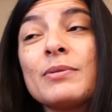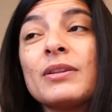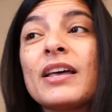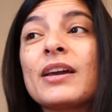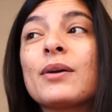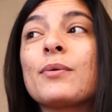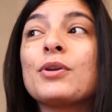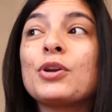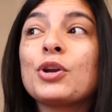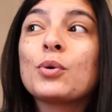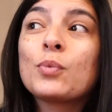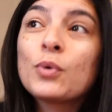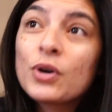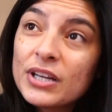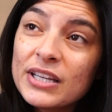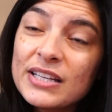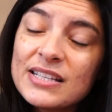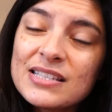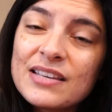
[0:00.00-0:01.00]
but like when you're
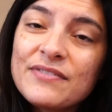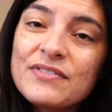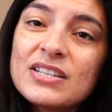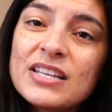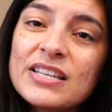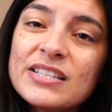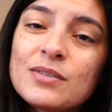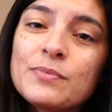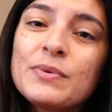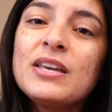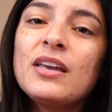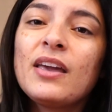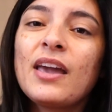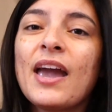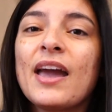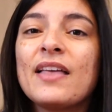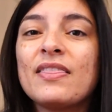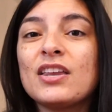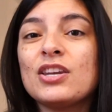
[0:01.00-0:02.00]
working seven days a
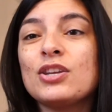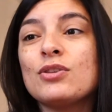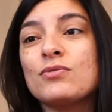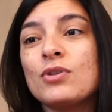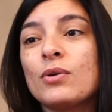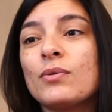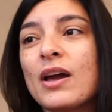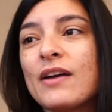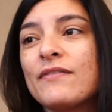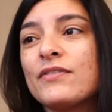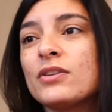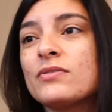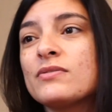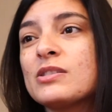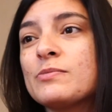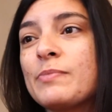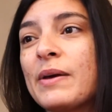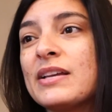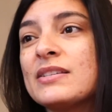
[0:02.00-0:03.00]
week and then you don't have your
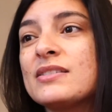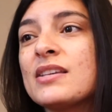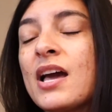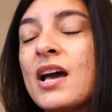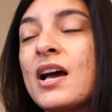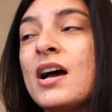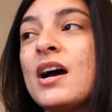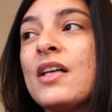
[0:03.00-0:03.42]
own space,